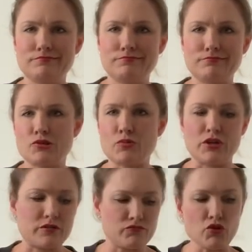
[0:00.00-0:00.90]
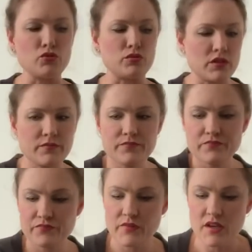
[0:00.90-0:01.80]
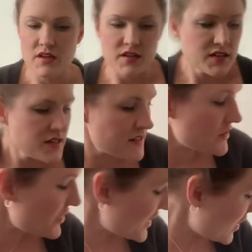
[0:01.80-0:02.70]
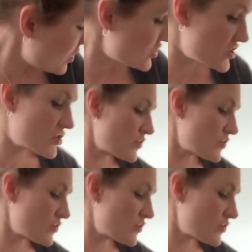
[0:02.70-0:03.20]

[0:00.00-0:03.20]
what's the word, rule. So I think I'll just do